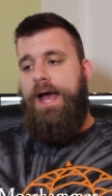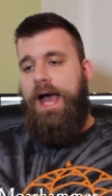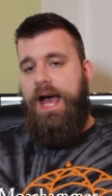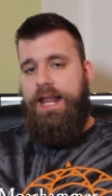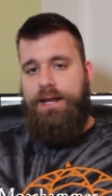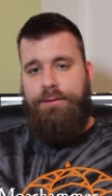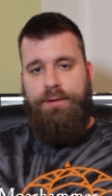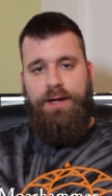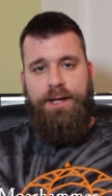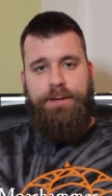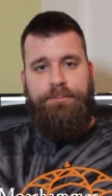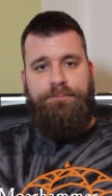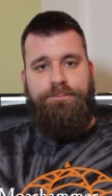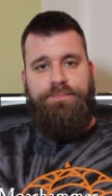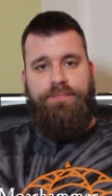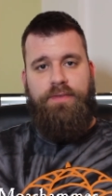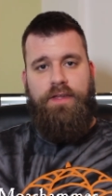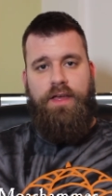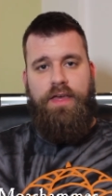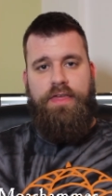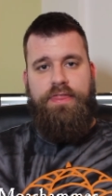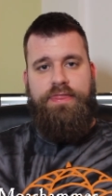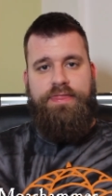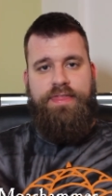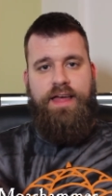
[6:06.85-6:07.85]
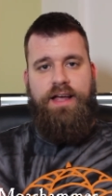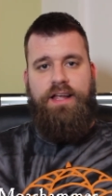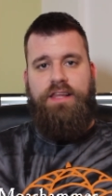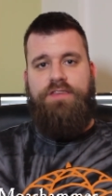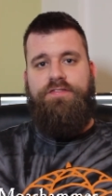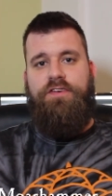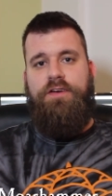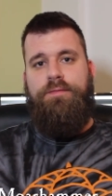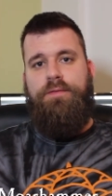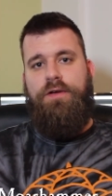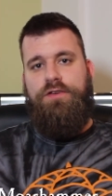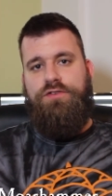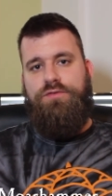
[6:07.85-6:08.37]
Anyway, thanks
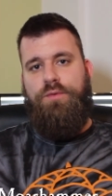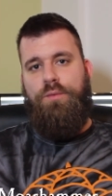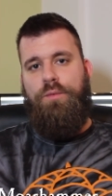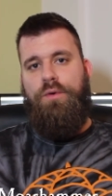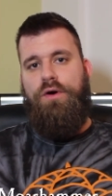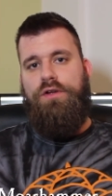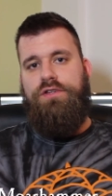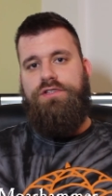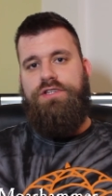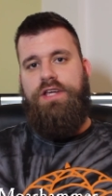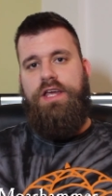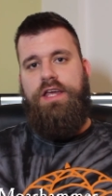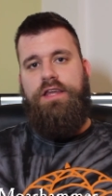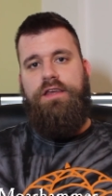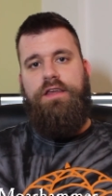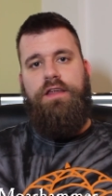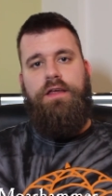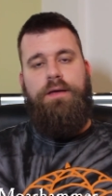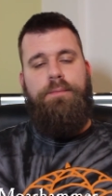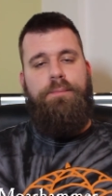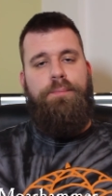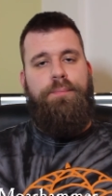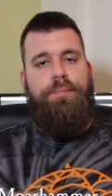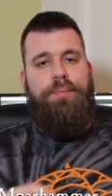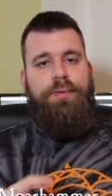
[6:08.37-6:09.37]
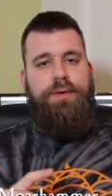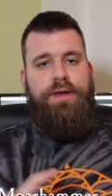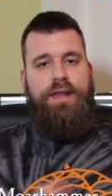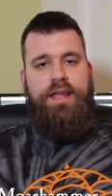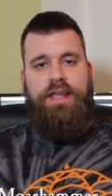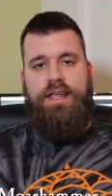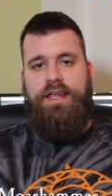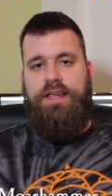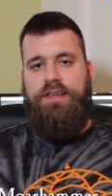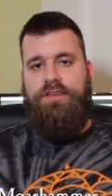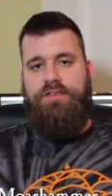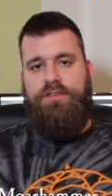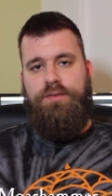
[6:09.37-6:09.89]
very much for watching.
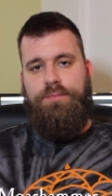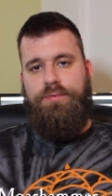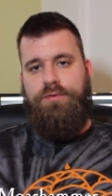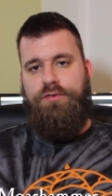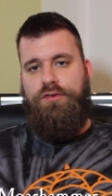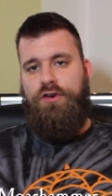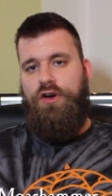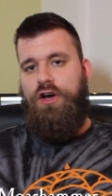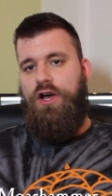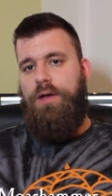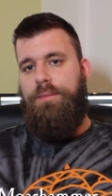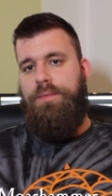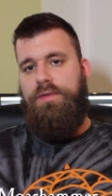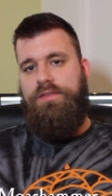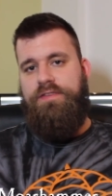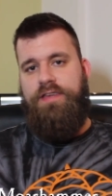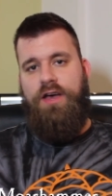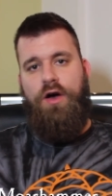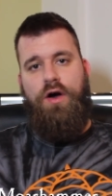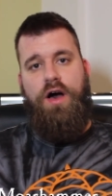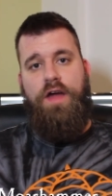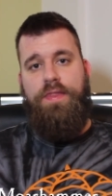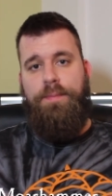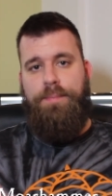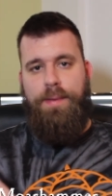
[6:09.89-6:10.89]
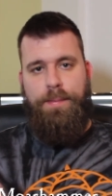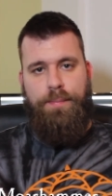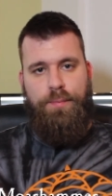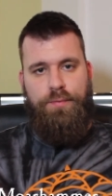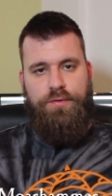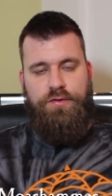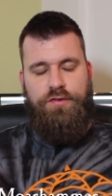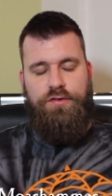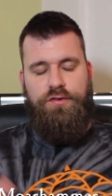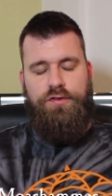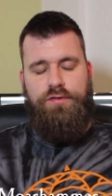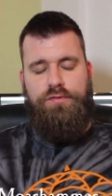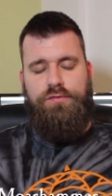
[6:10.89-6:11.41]
Please subscribe and tell other people
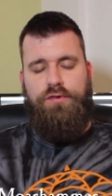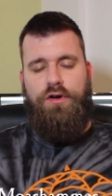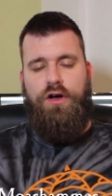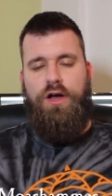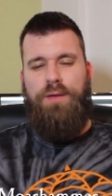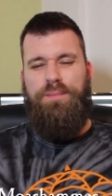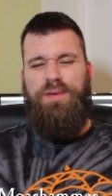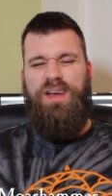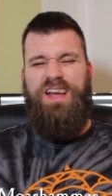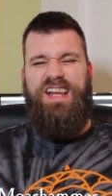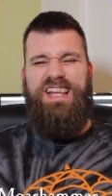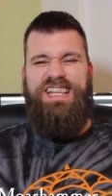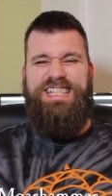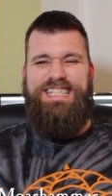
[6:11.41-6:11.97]
to subscribe.